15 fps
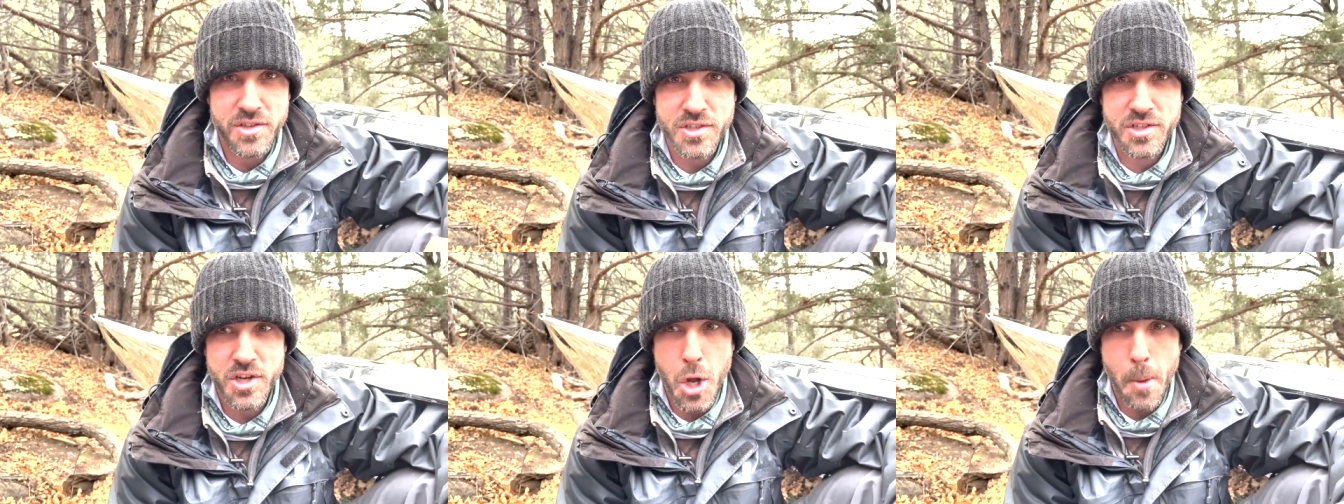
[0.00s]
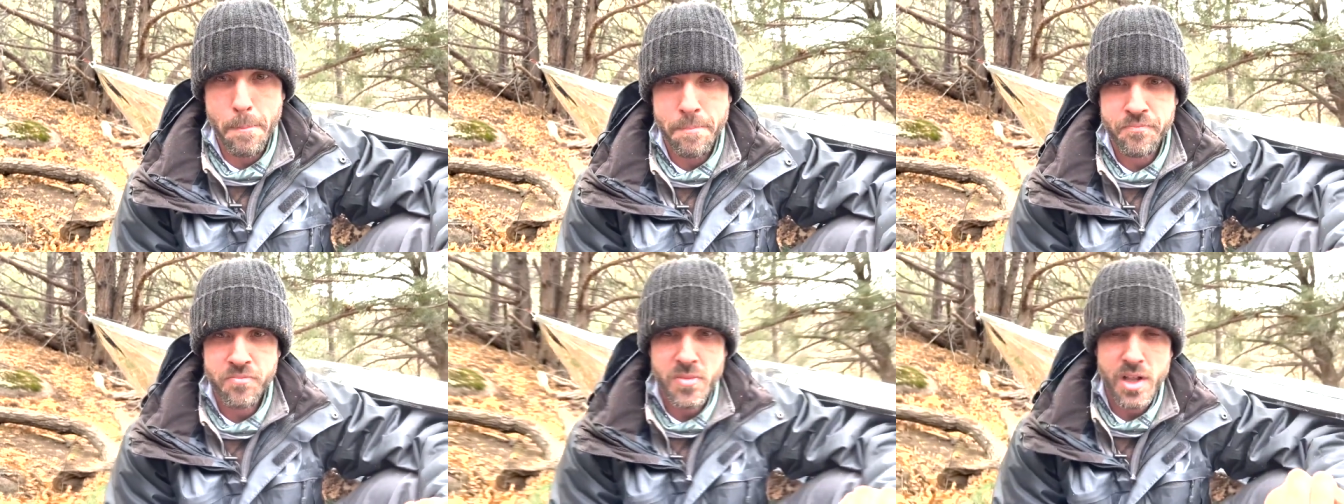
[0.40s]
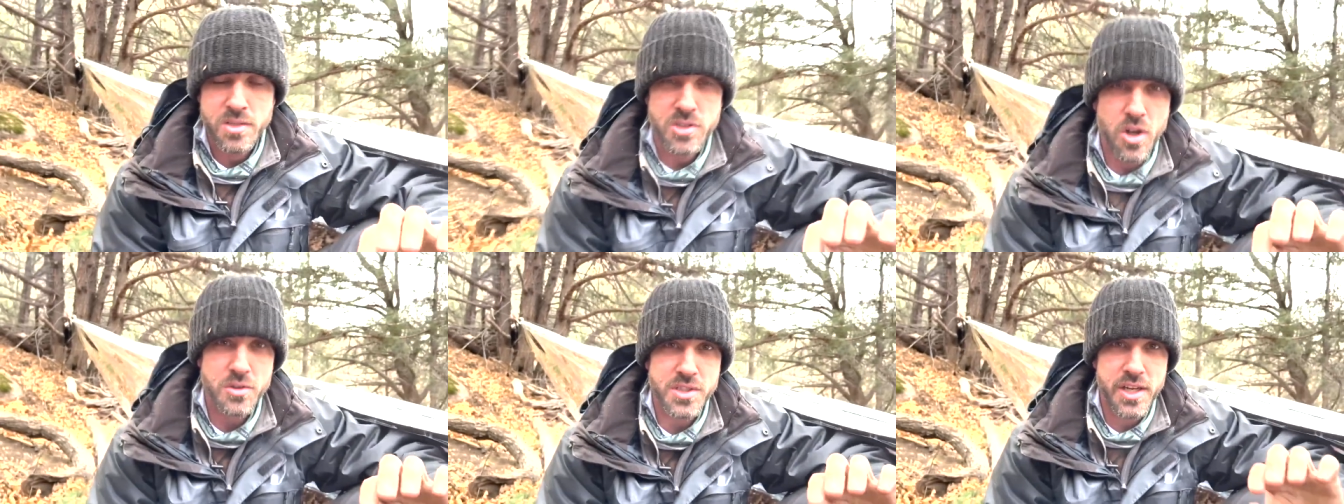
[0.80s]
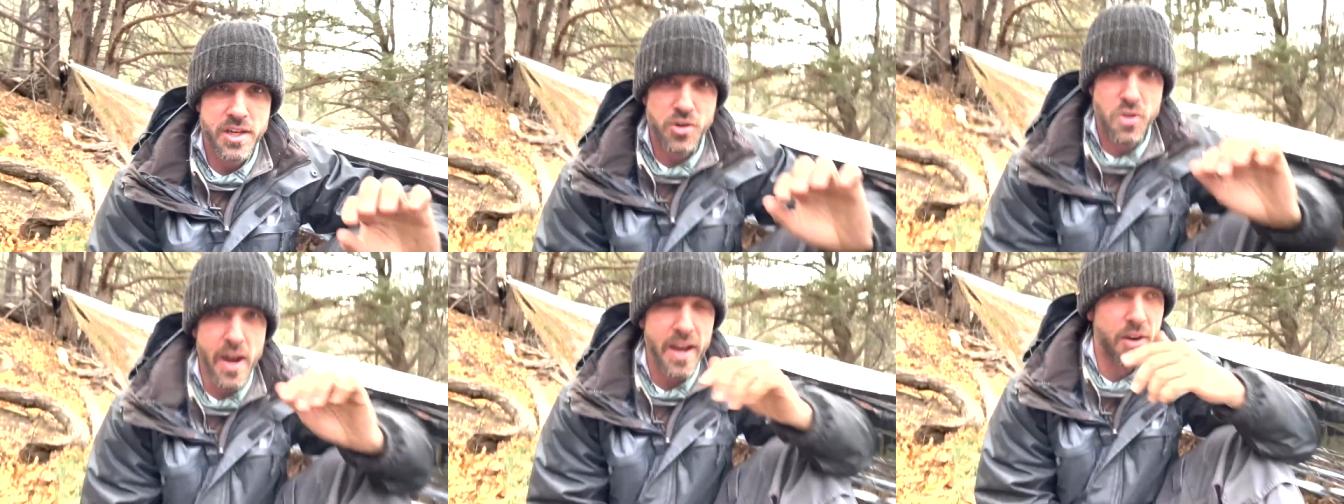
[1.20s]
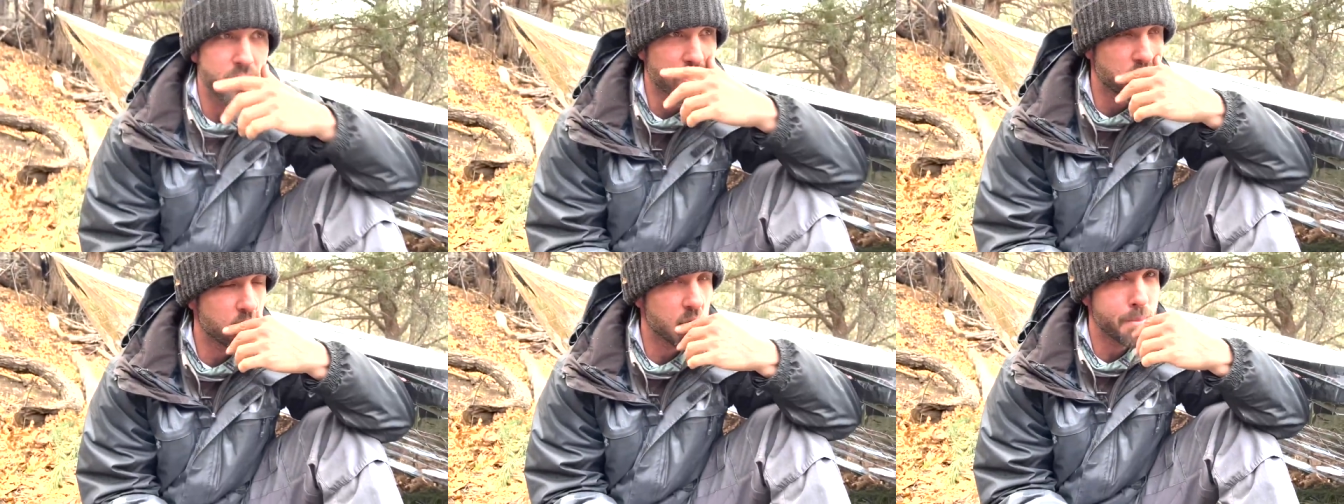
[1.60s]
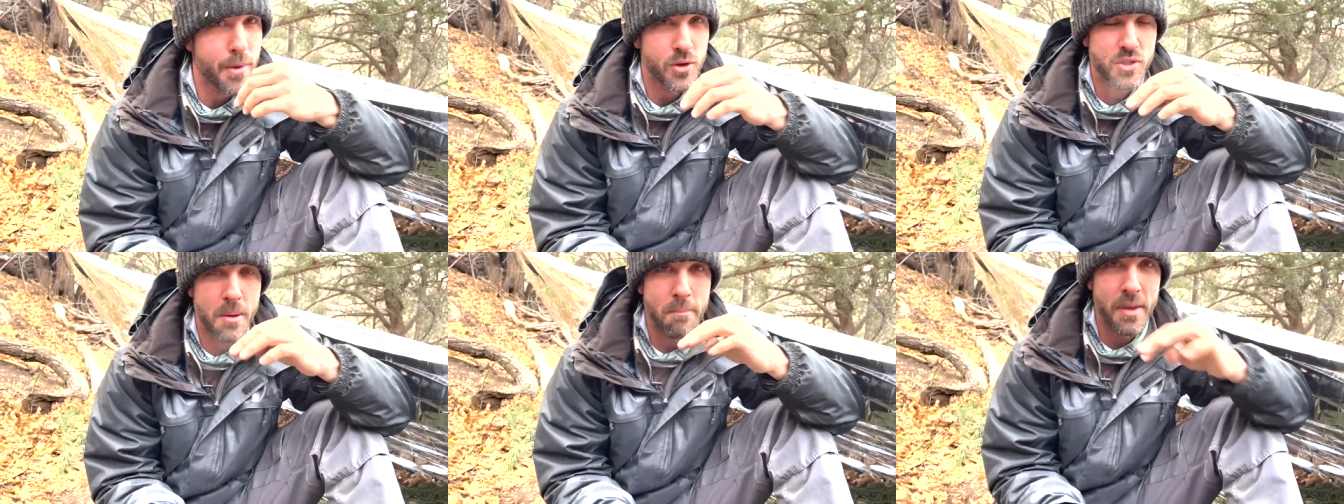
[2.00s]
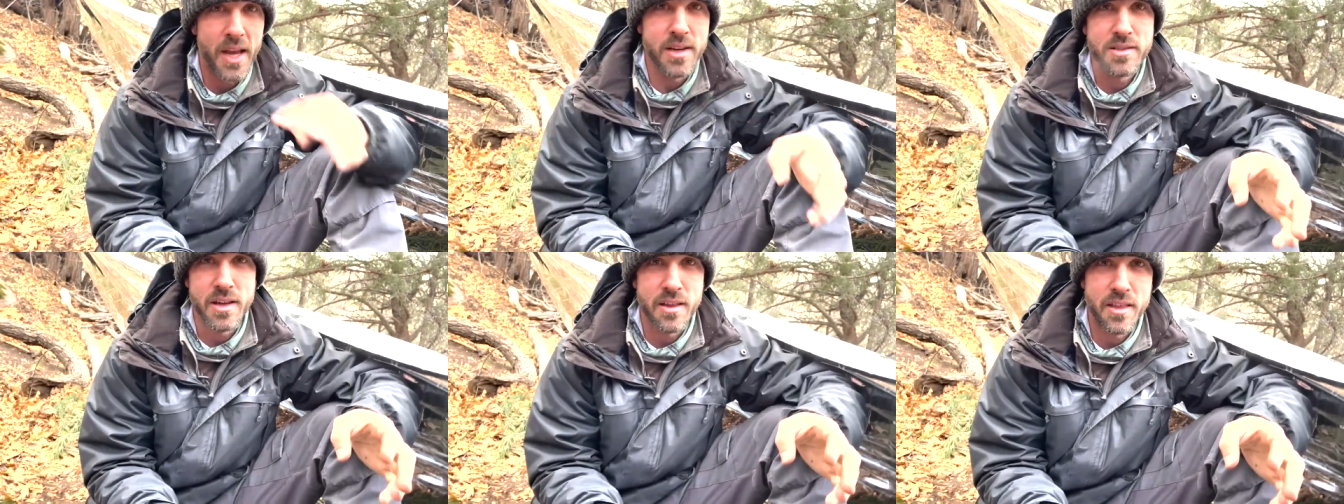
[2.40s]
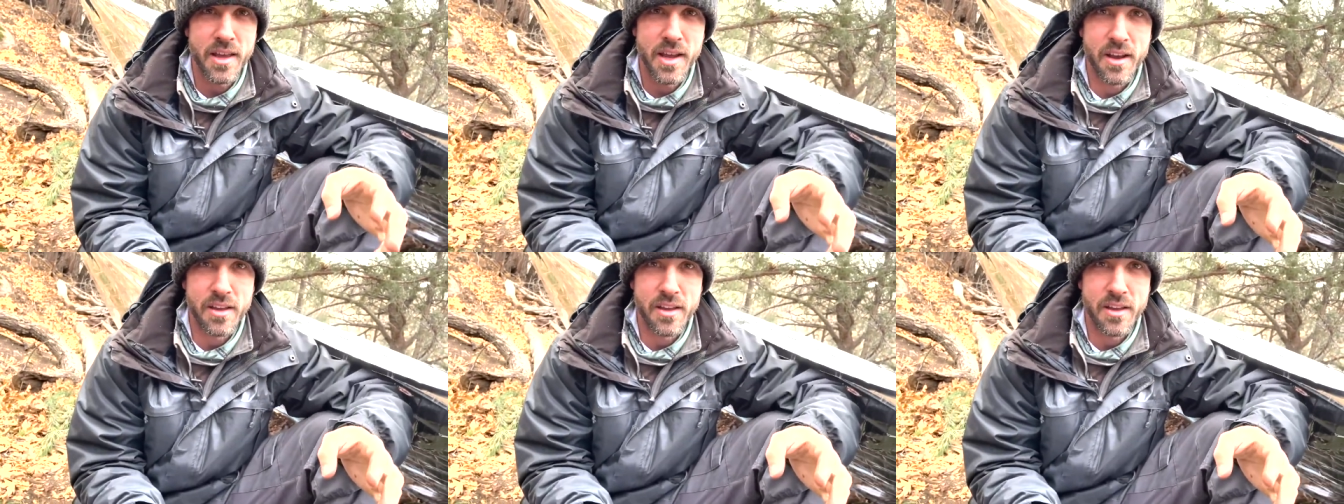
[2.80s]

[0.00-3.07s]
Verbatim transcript: Just saltine crackers were the most amazing thing